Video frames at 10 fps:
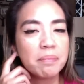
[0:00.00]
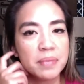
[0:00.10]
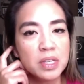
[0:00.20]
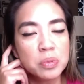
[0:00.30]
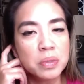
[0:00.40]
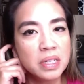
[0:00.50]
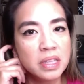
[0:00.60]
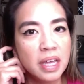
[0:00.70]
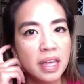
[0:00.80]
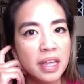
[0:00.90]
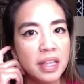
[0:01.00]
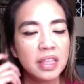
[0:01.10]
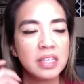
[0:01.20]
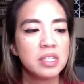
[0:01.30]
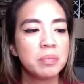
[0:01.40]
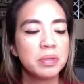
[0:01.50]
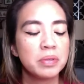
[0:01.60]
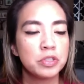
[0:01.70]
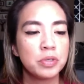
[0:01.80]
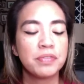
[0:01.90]
This one, they simply
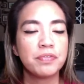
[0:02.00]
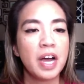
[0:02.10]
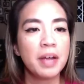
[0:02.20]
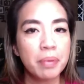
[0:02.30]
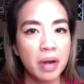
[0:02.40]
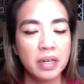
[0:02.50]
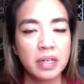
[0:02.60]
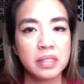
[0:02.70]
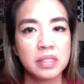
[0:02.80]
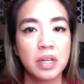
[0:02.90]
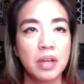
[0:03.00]
are doing five products,